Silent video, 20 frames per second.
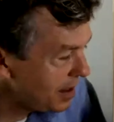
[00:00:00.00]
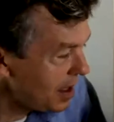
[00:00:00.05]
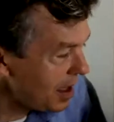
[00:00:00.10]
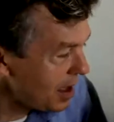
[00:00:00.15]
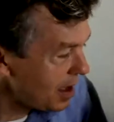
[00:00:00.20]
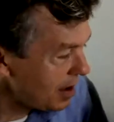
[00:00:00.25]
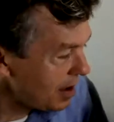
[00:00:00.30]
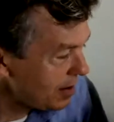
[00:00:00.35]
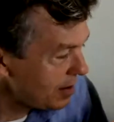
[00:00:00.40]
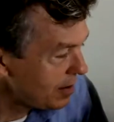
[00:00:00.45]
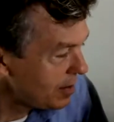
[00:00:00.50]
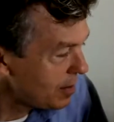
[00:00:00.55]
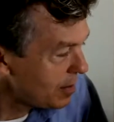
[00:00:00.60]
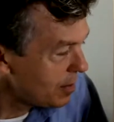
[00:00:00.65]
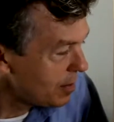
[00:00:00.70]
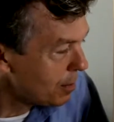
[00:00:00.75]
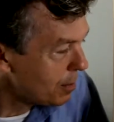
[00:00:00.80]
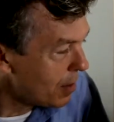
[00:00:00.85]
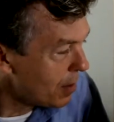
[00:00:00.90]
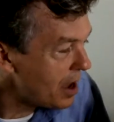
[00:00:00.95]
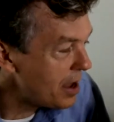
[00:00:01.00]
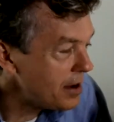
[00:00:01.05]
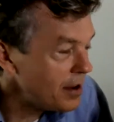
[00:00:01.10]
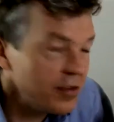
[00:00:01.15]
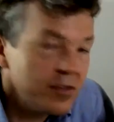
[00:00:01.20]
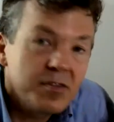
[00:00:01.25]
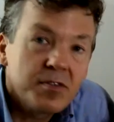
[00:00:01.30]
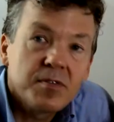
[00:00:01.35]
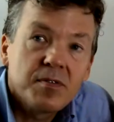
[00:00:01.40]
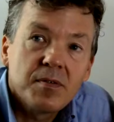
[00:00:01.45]
Yeah.
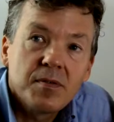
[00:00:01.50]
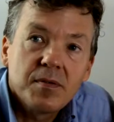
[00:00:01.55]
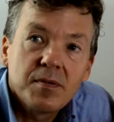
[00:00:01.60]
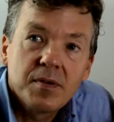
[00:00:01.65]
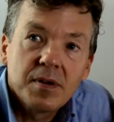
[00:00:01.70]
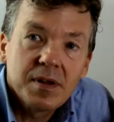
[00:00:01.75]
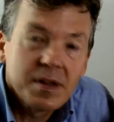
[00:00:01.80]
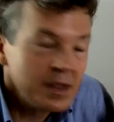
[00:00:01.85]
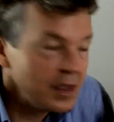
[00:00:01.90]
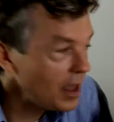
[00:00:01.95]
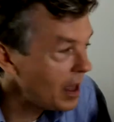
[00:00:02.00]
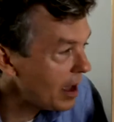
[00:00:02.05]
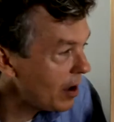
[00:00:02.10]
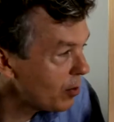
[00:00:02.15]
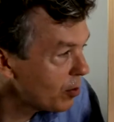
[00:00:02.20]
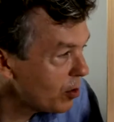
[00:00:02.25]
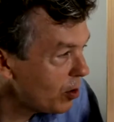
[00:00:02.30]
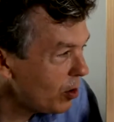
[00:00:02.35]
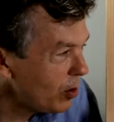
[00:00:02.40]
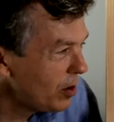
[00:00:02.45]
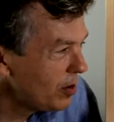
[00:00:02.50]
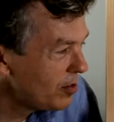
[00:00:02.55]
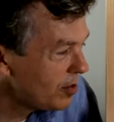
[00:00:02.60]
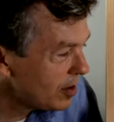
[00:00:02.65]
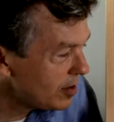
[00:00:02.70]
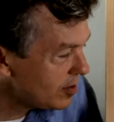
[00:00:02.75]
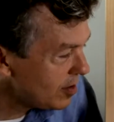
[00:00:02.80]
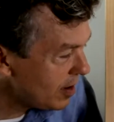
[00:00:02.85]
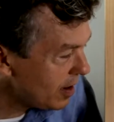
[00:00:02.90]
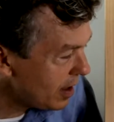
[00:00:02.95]
Today. Yeah. How cold is
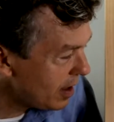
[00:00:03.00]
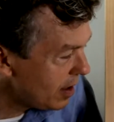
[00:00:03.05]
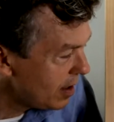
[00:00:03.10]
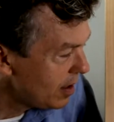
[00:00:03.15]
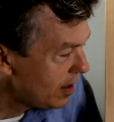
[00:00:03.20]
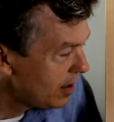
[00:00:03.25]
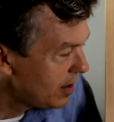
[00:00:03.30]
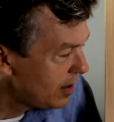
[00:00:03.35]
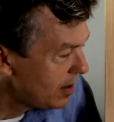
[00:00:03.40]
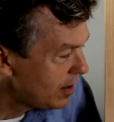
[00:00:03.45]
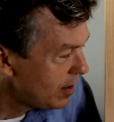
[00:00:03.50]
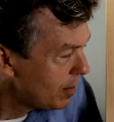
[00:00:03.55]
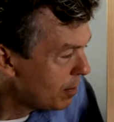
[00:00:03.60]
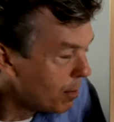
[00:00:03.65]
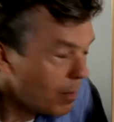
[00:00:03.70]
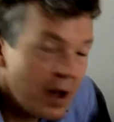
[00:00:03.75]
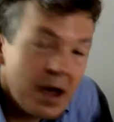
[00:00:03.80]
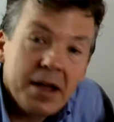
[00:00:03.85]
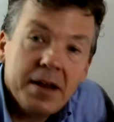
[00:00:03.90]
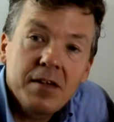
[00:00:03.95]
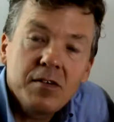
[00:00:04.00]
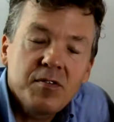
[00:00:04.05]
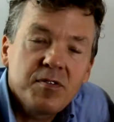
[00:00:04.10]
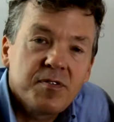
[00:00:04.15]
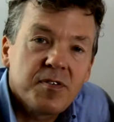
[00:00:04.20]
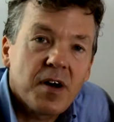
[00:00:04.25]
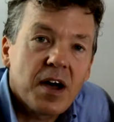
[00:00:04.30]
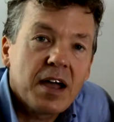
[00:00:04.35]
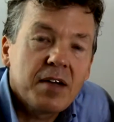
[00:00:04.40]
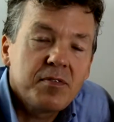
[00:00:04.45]
it today?
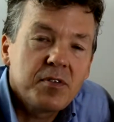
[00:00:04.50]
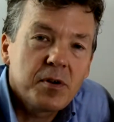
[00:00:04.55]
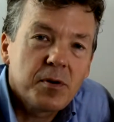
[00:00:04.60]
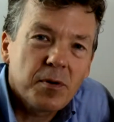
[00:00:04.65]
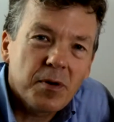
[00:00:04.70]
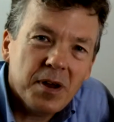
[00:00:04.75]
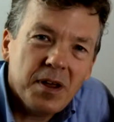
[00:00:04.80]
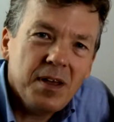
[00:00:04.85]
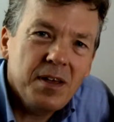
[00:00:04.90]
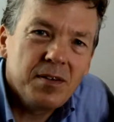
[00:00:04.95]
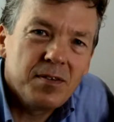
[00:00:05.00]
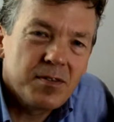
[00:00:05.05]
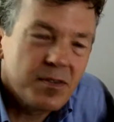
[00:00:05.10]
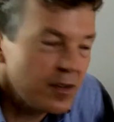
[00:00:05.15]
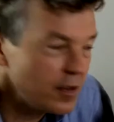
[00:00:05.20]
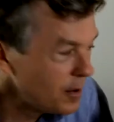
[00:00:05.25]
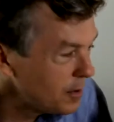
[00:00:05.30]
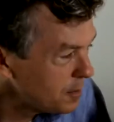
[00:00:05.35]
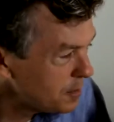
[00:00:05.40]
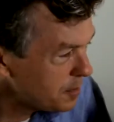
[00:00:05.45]
-5 degrees.